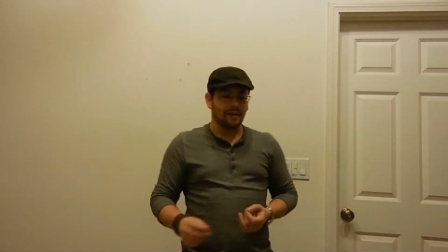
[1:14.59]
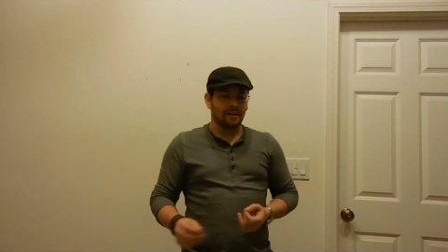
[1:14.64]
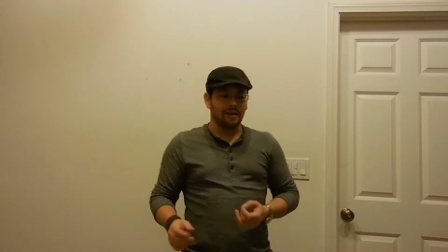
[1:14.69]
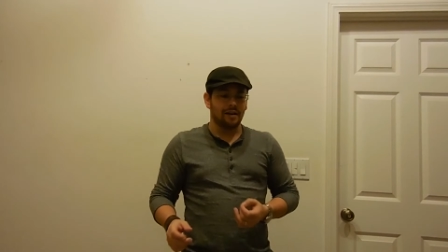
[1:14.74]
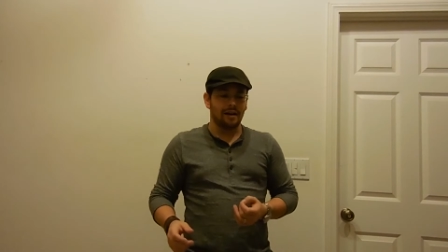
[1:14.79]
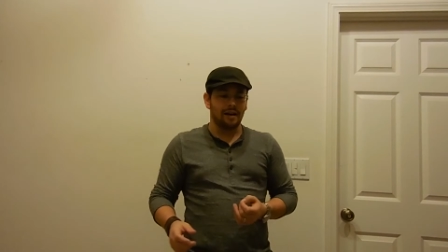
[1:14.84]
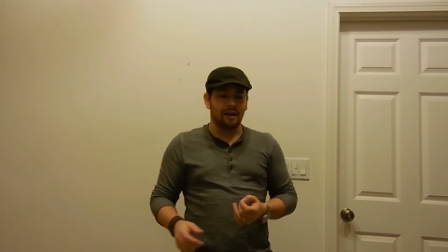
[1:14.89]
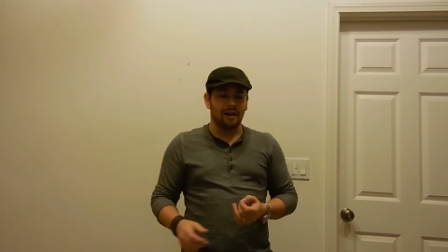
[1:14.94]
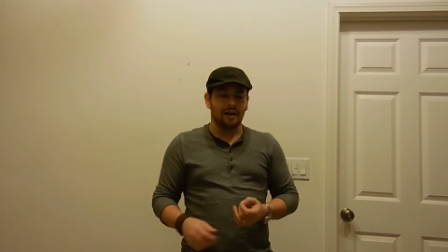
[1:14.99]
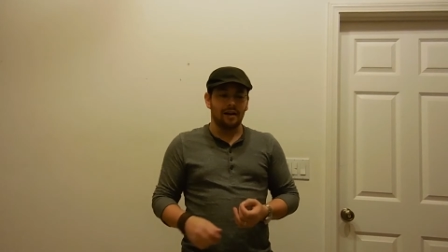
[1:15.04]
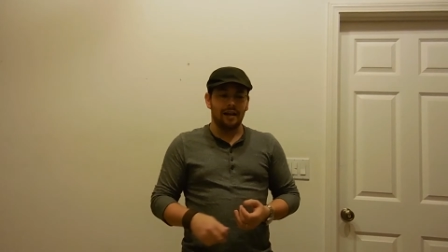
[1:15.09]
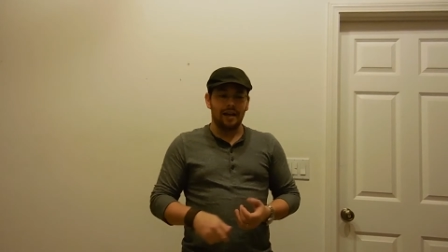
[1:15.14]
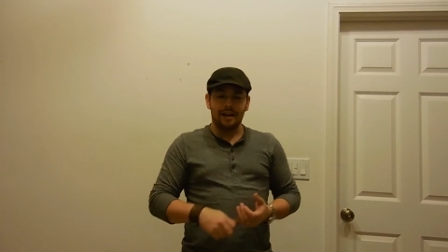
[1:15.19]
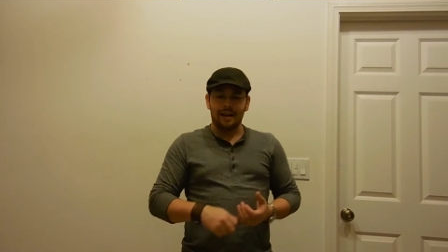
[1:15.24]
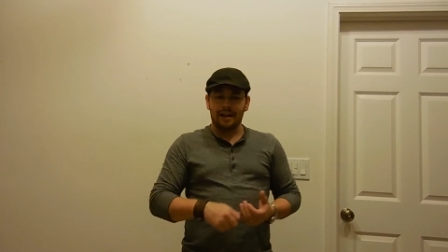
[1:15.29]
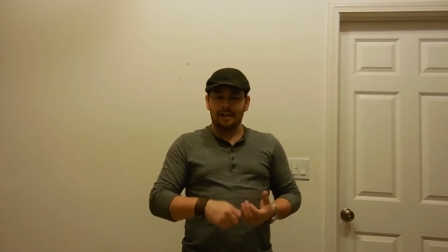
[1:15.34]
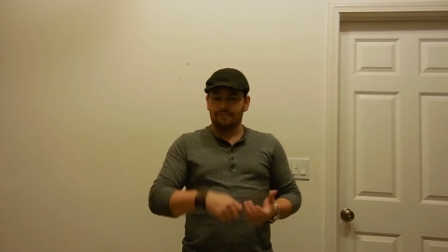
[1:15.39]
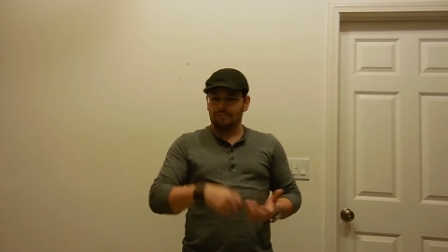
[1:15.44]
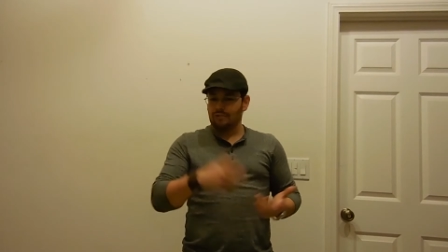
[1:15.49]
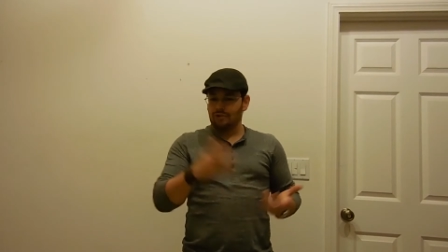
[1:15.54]
And
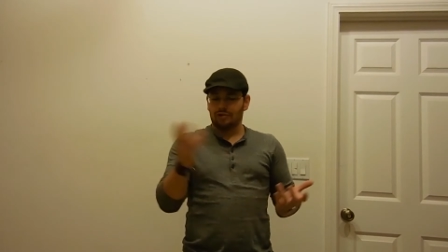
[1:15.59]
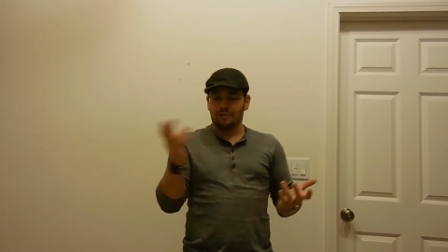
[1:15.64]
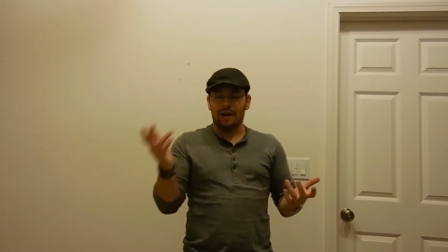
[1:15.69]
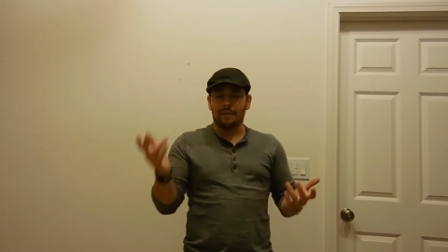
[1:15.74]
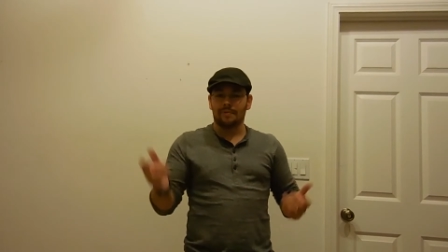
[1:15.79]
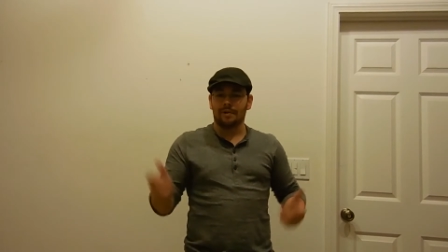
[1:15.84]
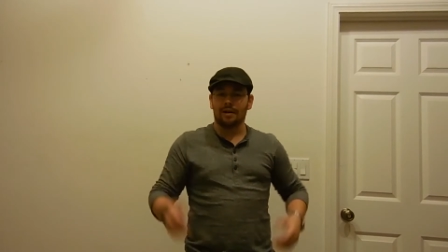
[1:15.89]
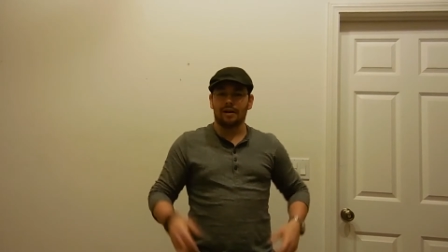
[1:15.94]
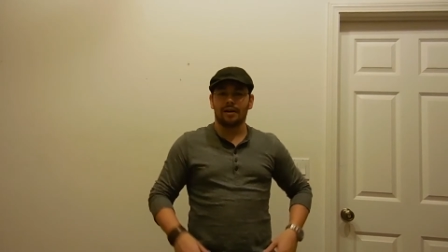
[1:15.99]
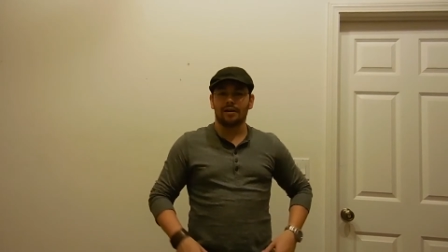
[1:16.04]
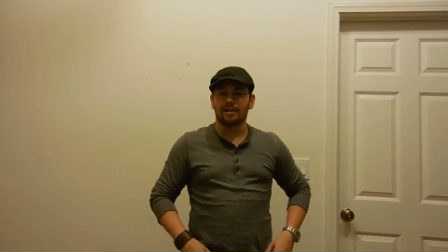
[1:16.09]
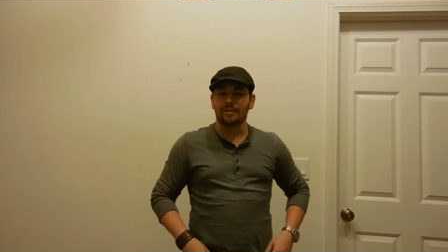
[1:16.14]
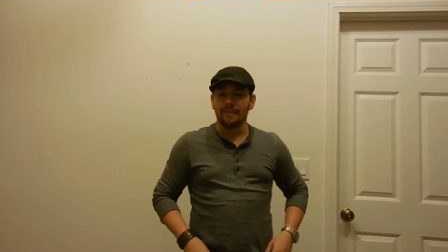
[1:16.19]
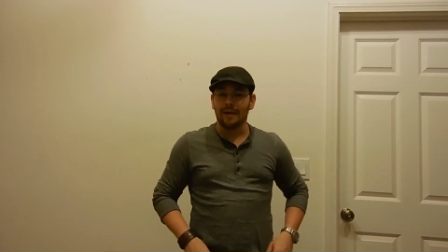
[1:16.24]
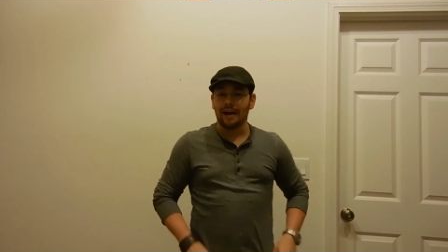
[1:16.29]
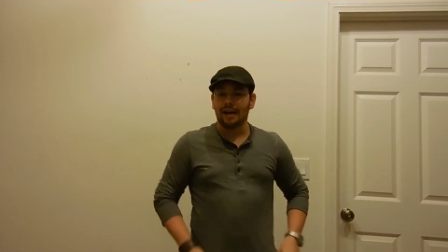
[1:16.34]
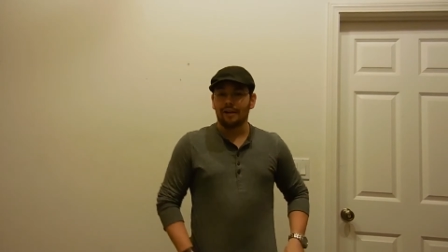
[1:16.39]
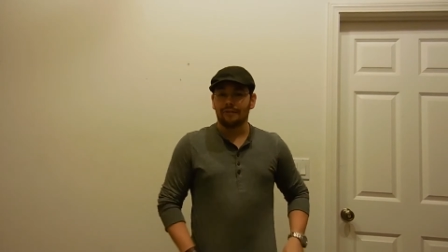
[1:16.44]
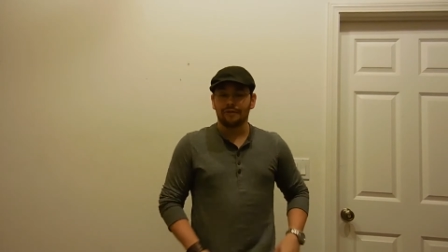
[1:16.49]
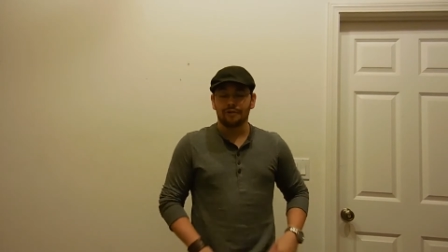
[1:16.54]
I strapped it onto my
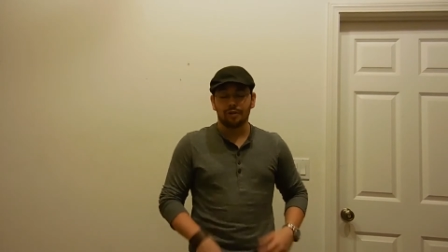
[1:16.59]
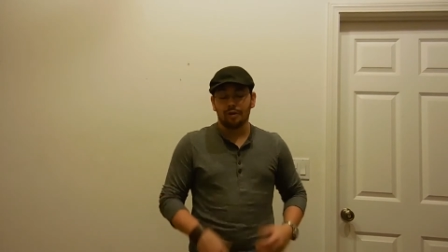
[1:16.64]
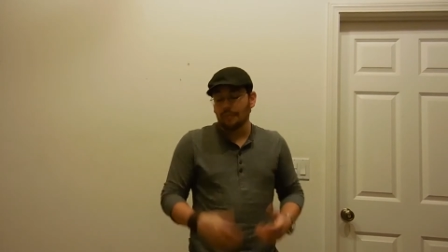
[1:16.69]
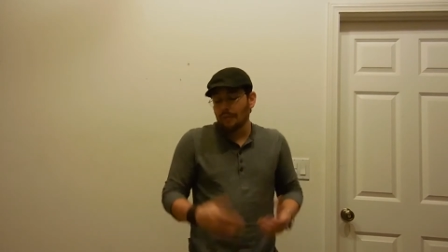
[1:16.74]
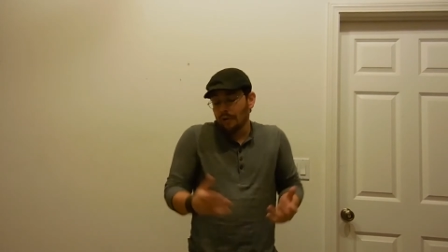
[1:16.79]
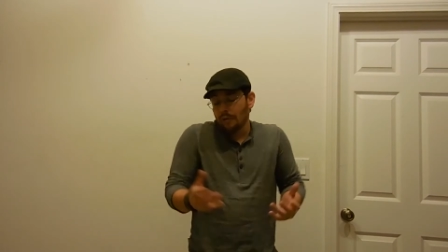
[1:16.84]
Alpha Trooper.